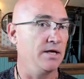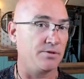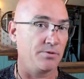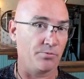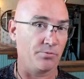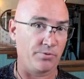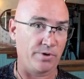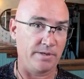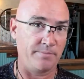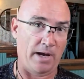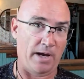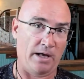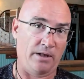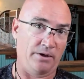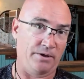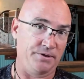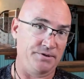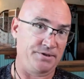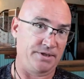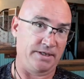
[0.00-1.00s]
The
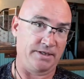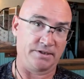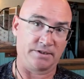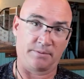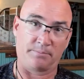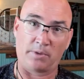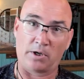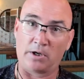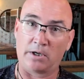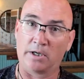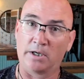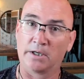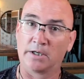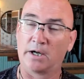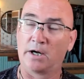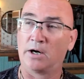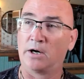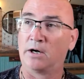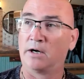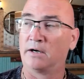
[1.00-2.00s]
rebalance is a
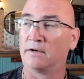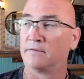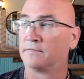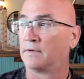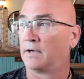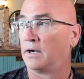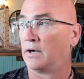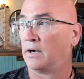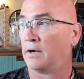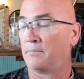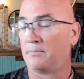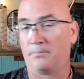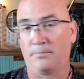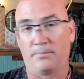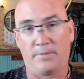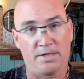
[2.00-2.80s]
part of um,